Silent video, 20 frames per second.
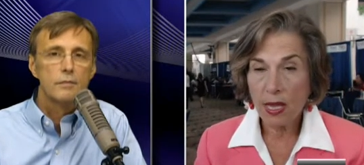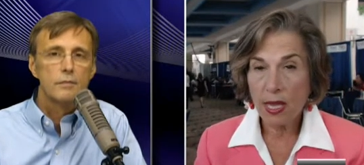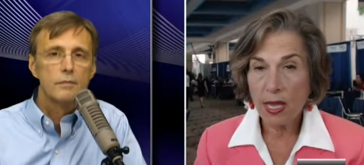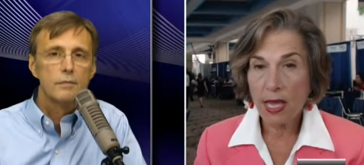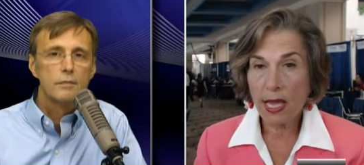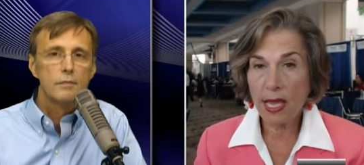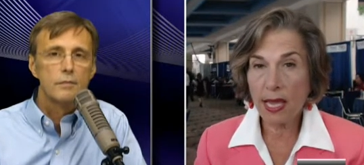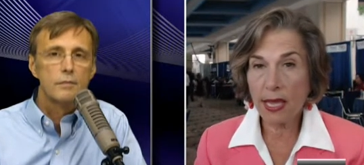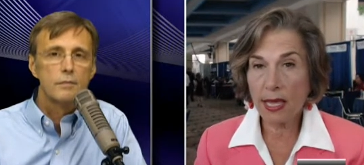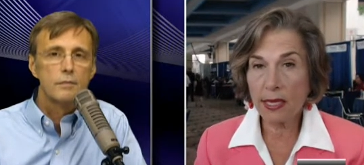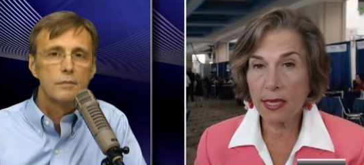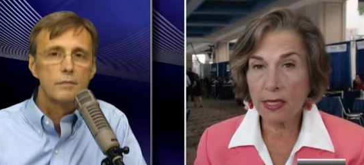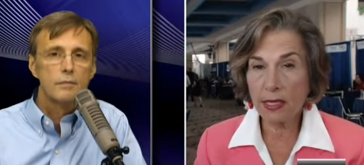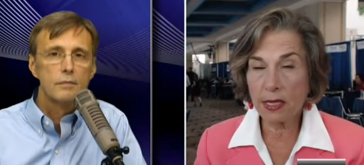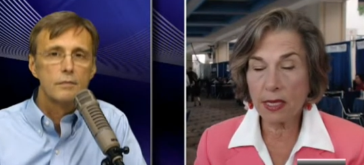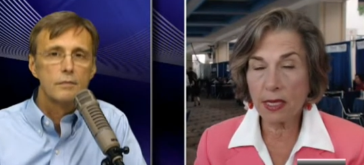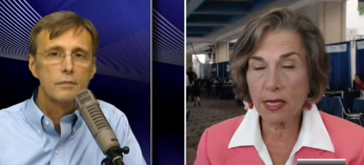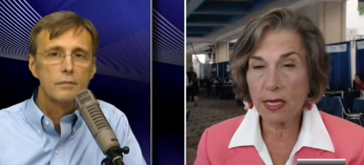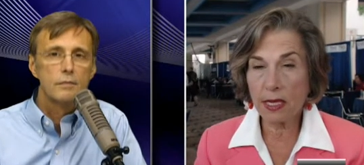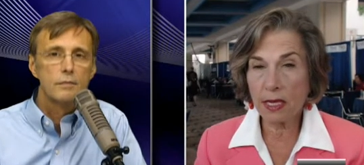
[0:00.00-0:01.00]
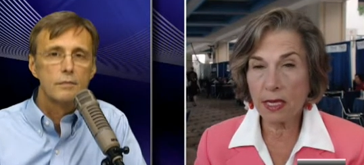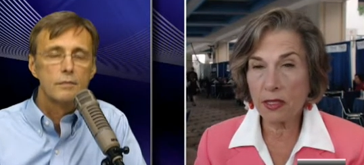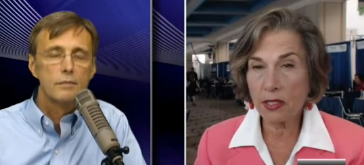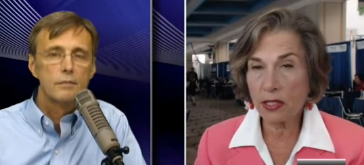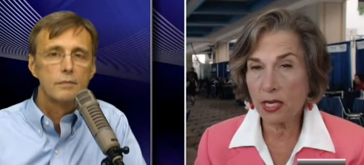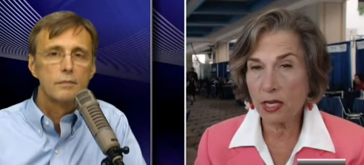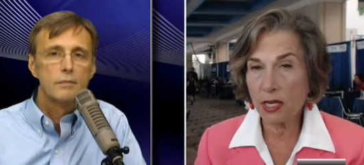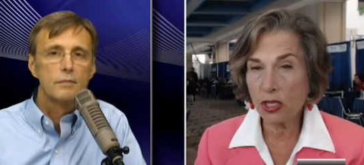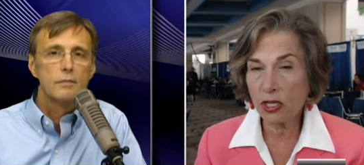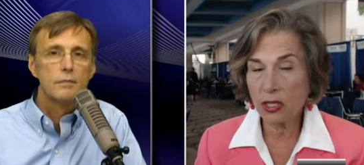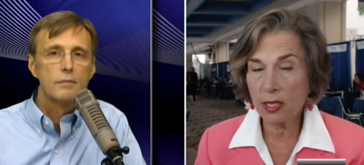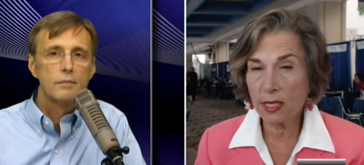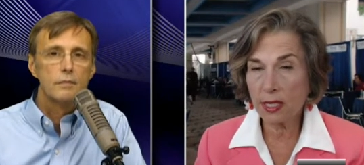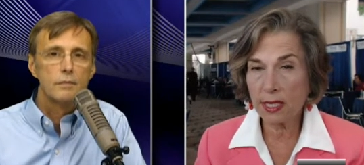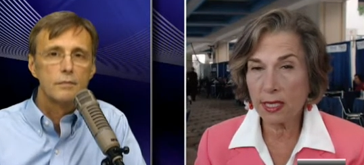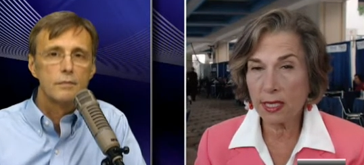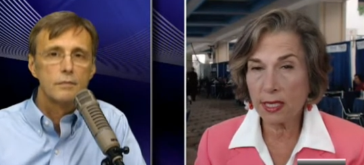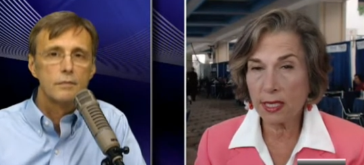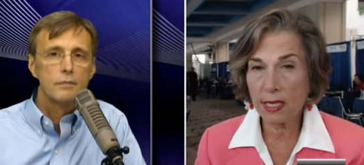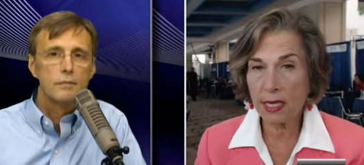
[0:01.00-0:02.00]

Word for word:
Speaker 1: And essentially